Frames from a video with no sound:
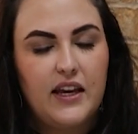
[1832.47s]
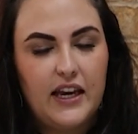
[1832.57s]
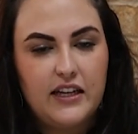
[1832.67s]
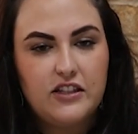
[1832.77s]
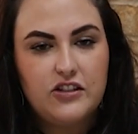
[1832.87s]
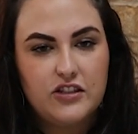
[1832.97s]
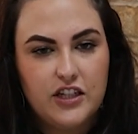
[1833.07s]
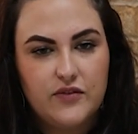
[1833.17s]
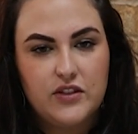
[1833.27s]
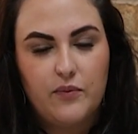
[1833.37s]
It
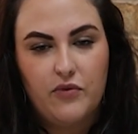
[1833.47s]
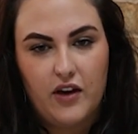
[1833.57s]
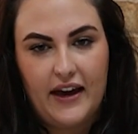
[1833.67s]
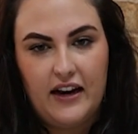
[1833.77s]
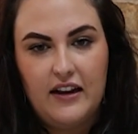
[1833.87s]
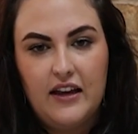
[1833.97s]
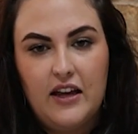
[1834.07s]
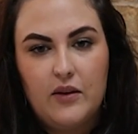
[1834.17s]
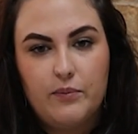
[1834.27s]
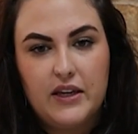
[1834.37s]
deserves some thought
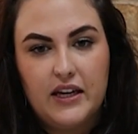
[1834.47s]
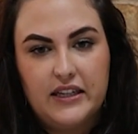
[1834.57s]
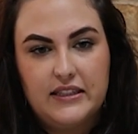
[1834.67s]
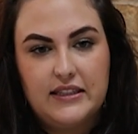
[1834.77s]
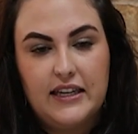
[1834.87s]
because